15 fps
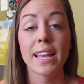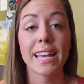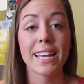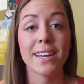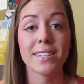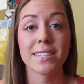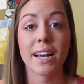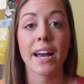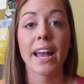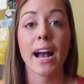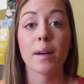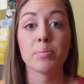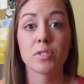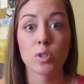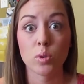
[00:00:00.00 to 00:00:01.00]
and I
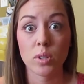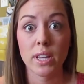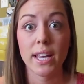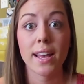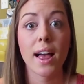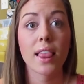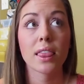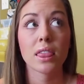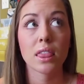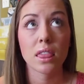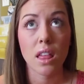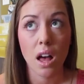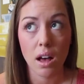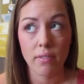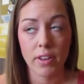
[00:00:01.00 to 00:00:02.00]
absolutely
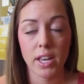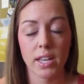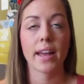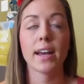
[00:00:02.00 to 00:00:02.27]
love it.